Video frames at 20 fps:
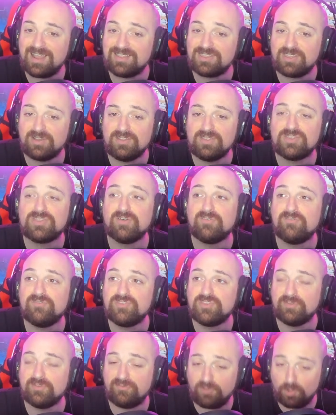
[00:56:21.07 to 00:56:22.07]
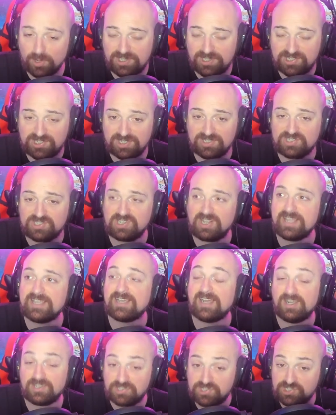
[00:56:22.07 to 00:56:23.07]
The voices
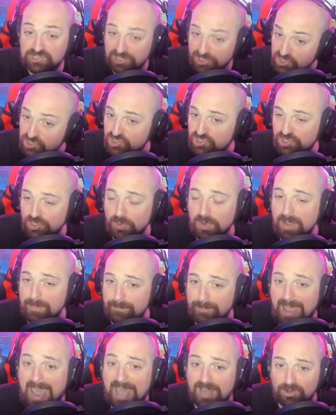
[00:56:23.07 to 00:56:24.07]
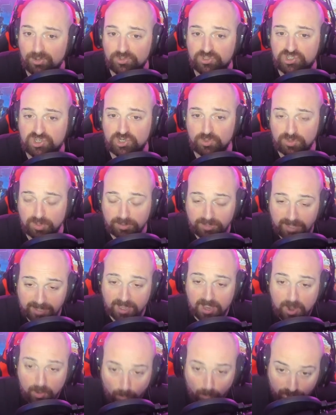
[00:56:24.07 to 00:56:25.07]
like assist you in battle too. They're
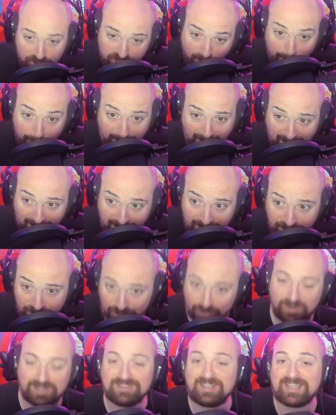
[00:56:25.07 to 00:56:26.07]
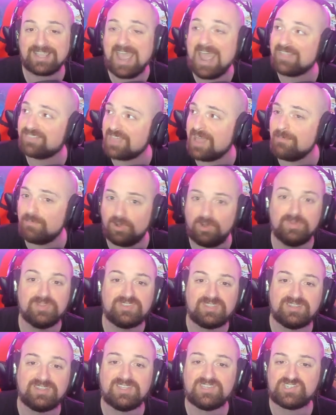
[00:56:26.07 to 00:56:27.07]
like, watch out behind you, and like at that
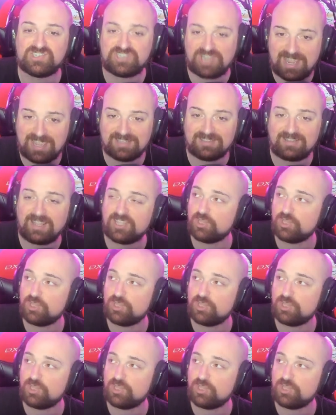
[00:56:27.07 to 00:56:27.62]
moment that they say it,